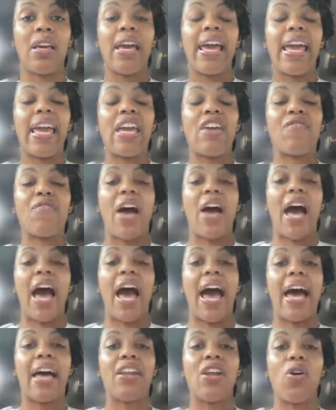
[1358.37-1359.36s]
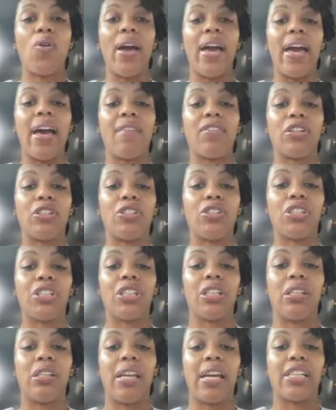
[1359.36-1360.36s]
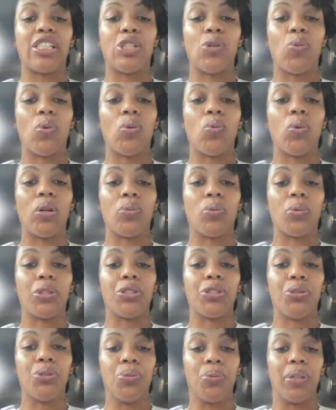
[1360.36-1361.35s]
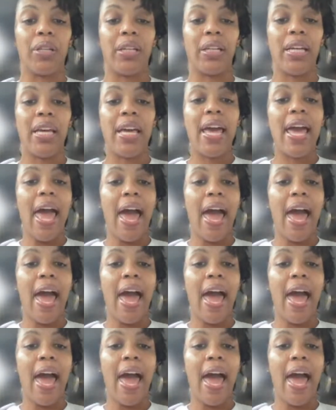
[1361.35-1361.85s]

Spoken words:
If I don't have a good connection with what we're doing,